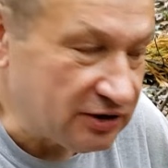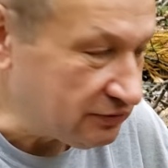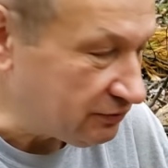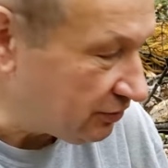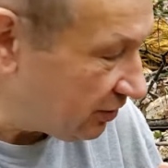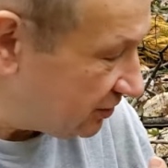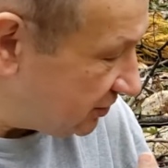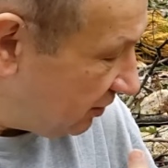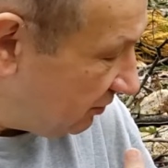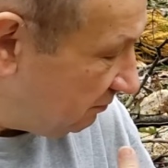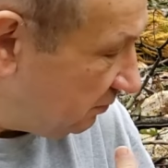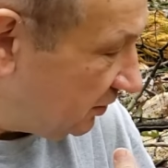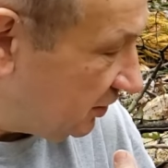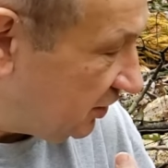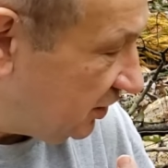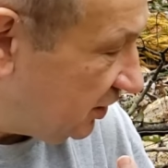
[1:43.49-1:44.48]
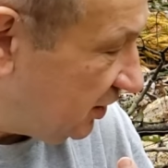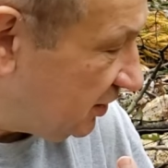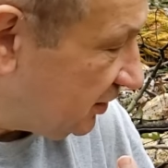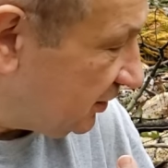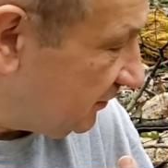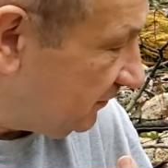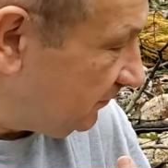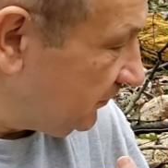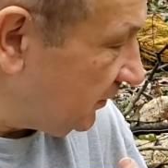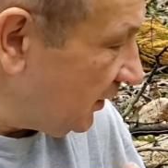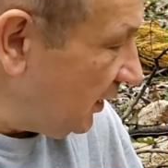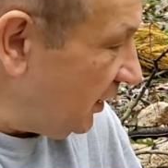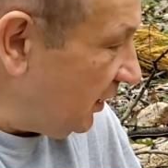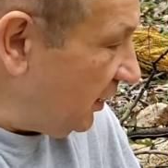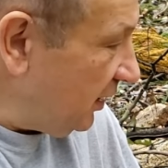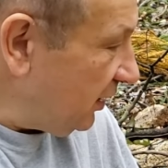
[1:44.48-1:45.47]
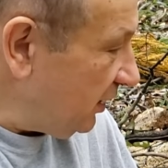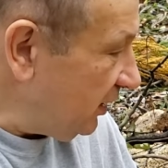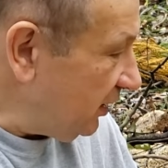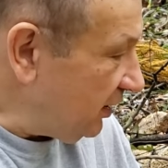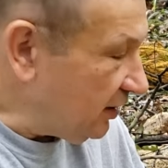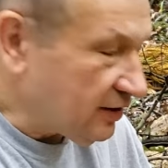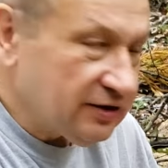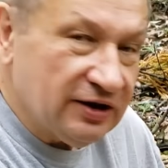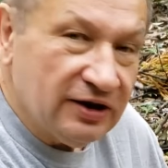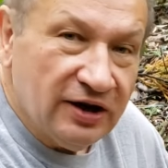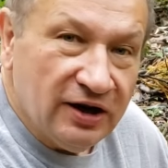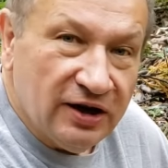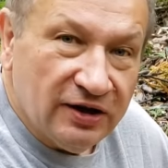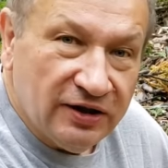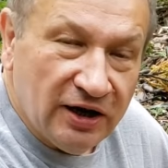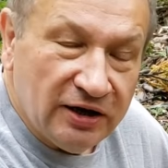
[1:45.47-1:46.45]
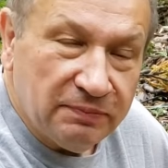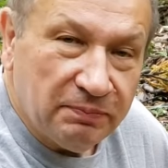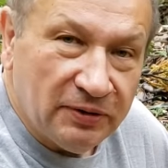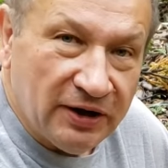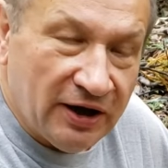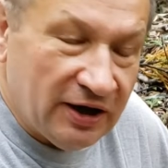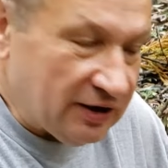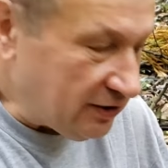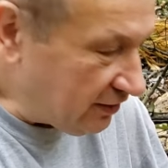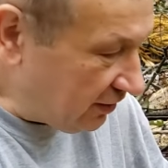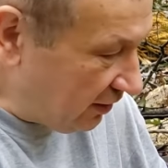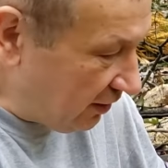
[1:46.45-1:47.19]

For example, here in that plant